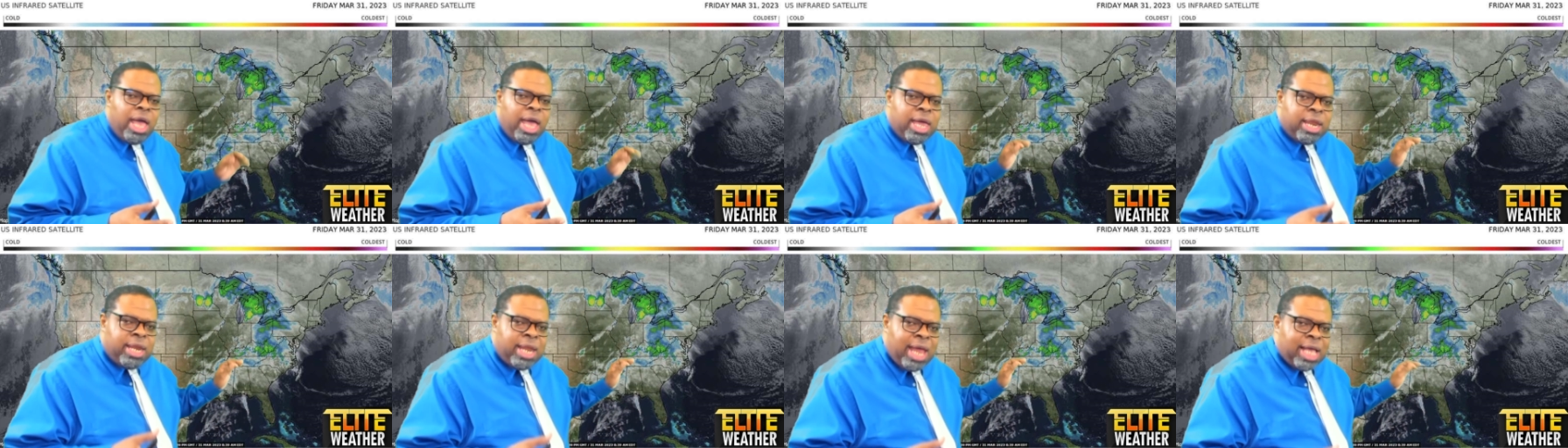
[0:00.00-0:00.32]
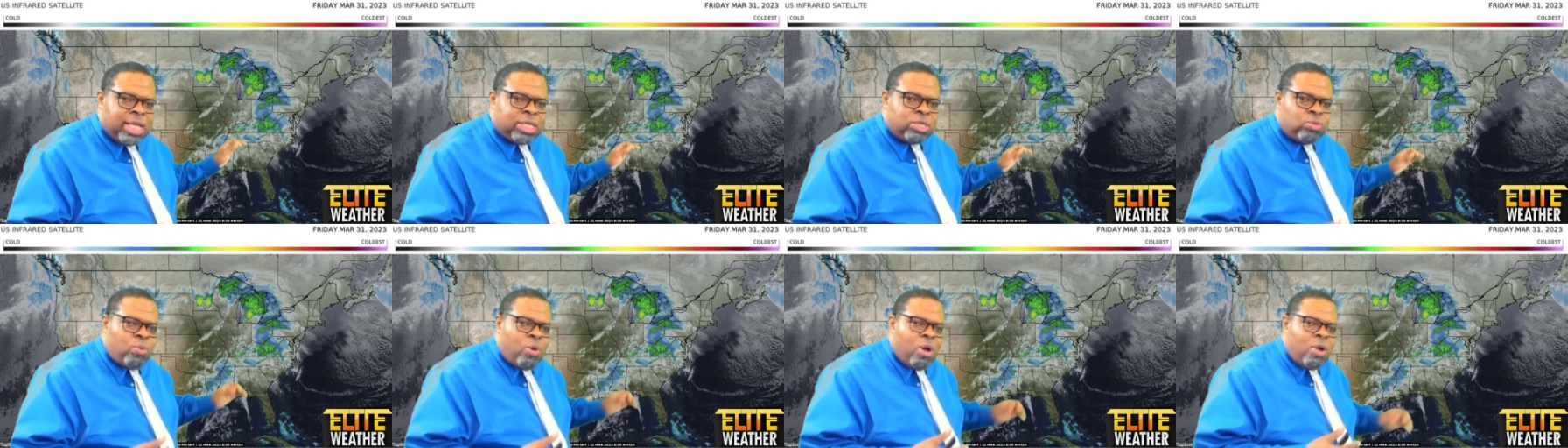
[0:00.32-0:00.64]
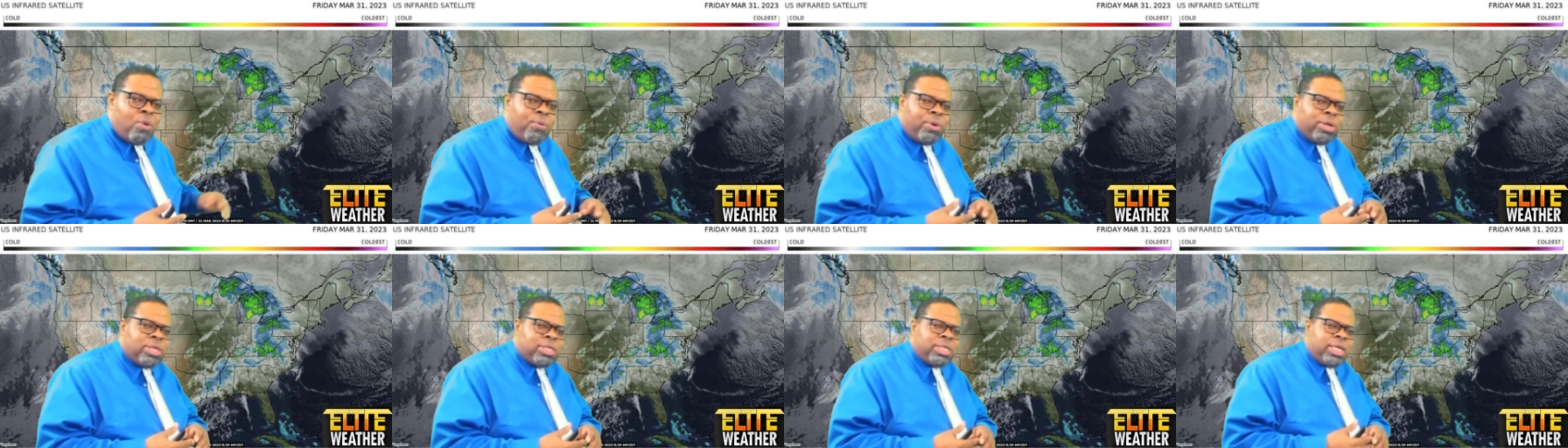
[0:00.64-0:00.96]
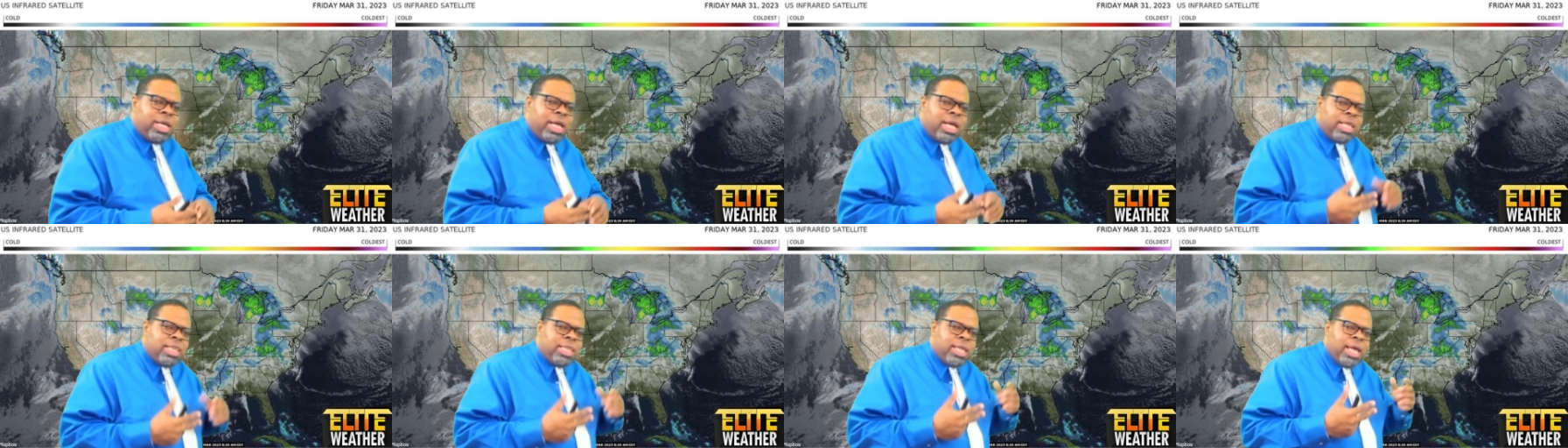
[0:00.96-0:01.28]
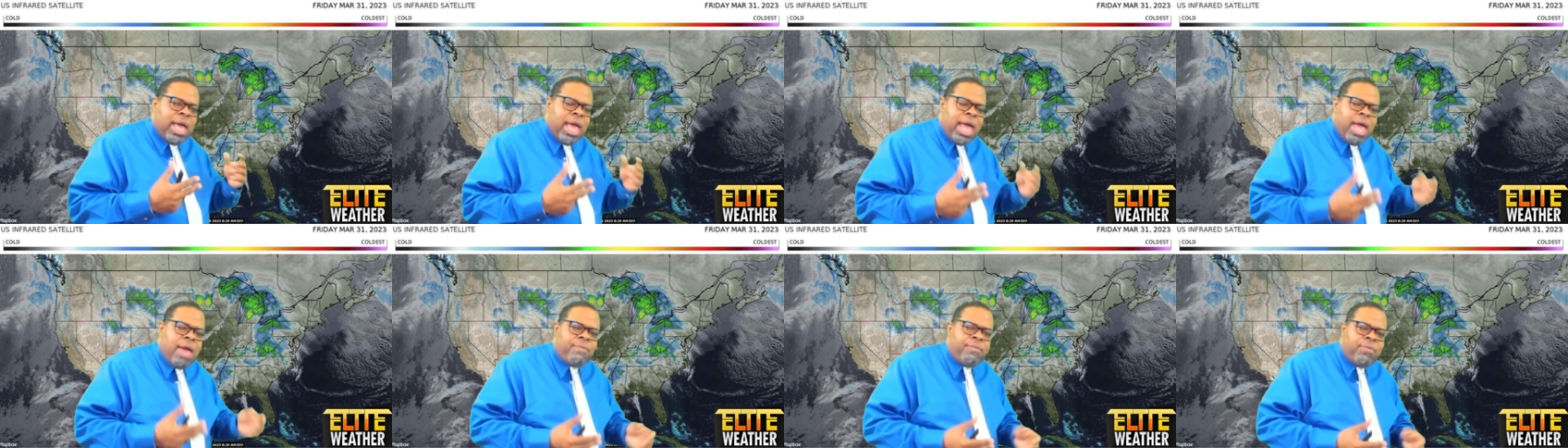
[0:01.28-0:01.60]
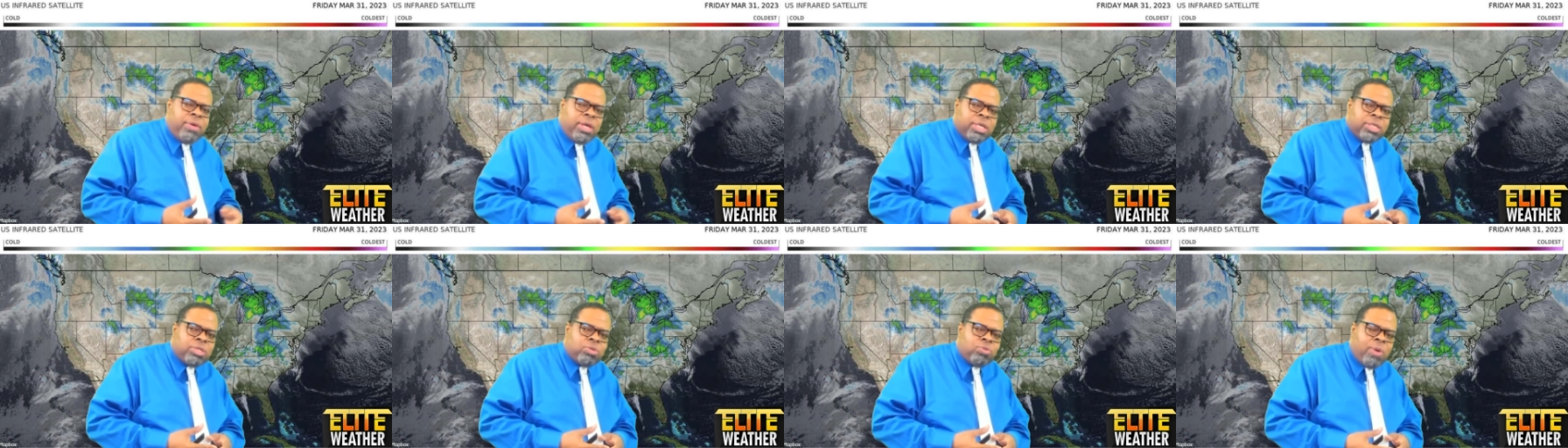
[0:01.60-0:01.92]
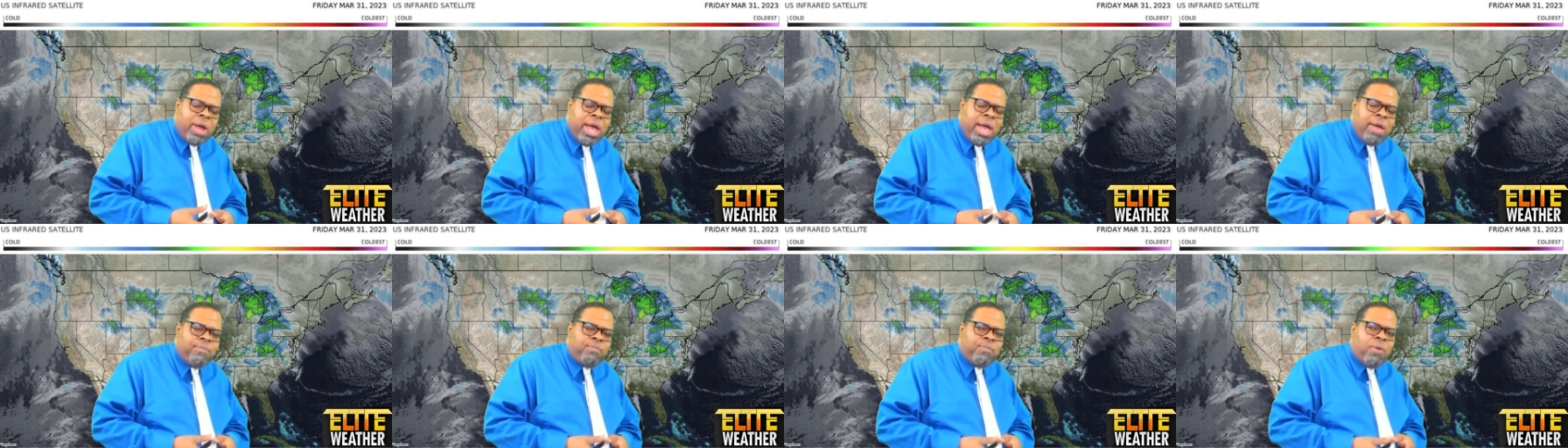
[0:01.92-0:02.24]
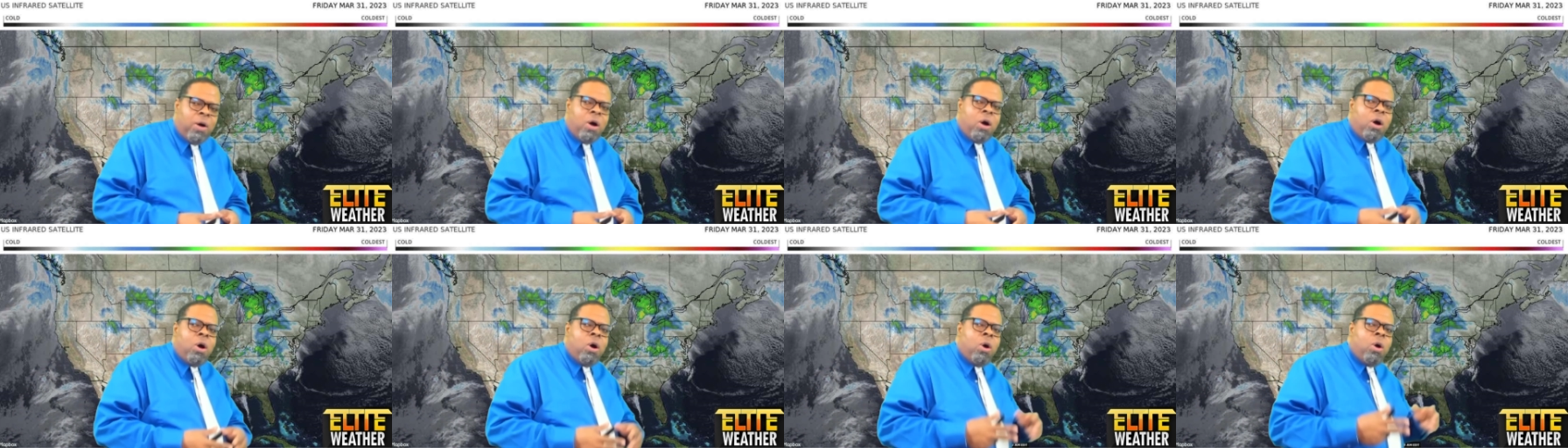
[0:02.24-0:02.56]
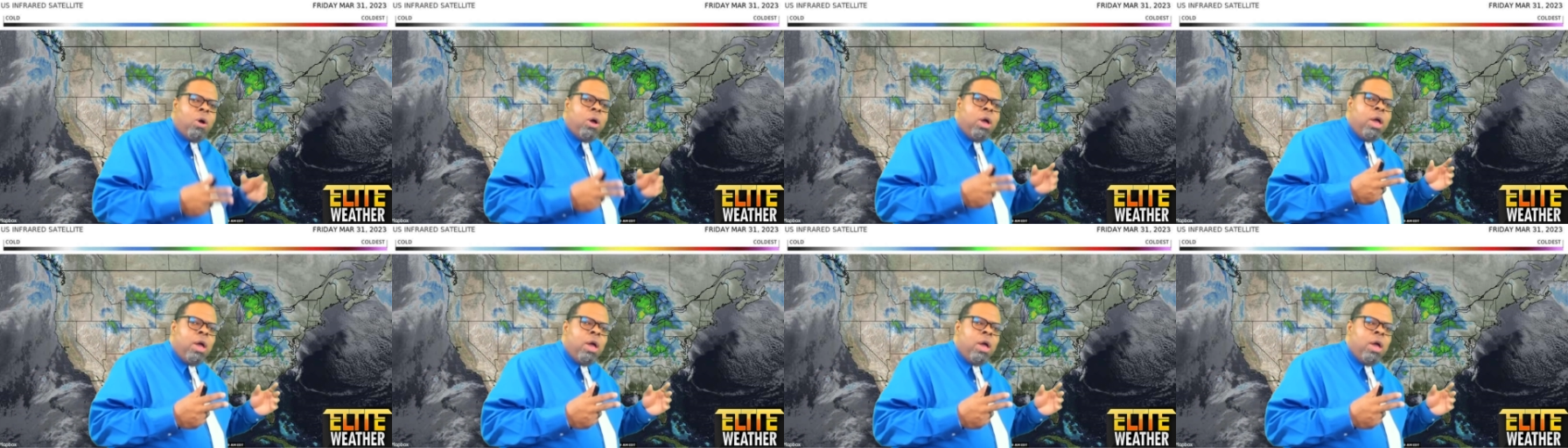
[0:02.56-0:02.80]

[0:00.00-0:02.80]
and that's where we're seeing the heaviest rainfall,